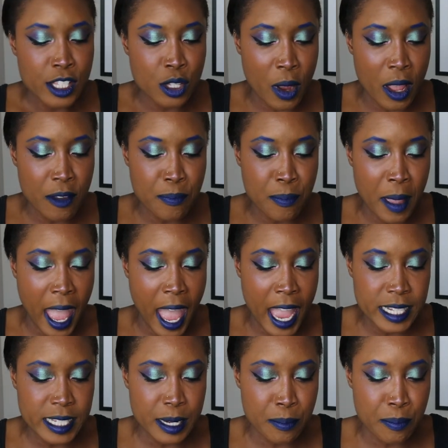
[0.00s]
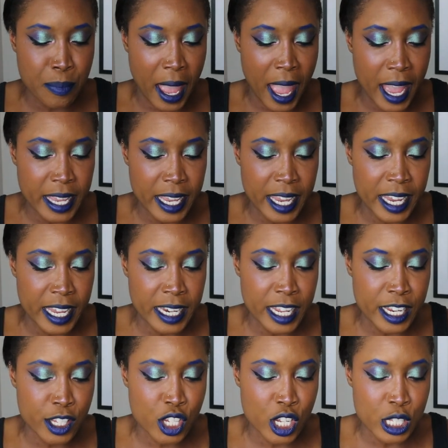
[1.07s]
So I packed it back in
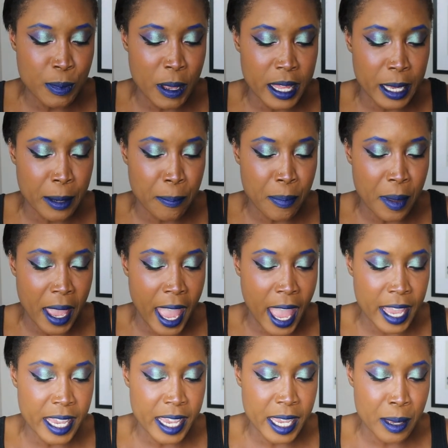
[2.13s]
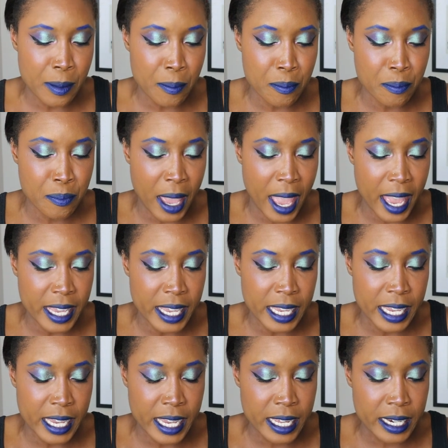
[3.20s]
and just by like packing it back
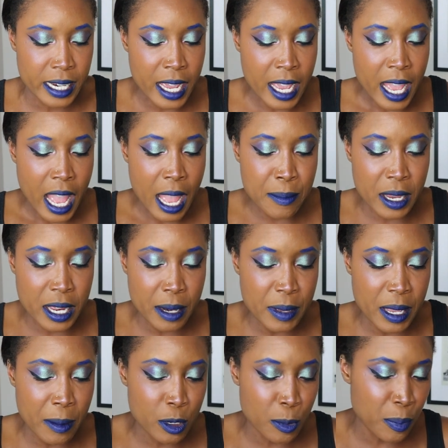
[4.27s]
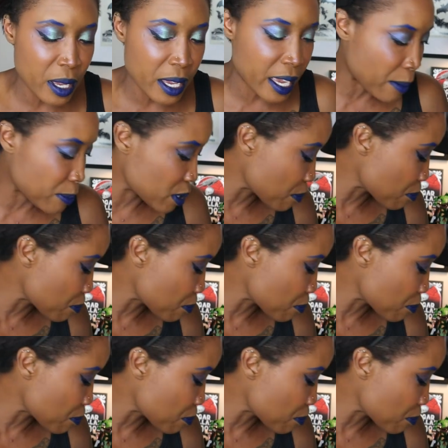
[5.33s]
in, I'm gonna be able to pick up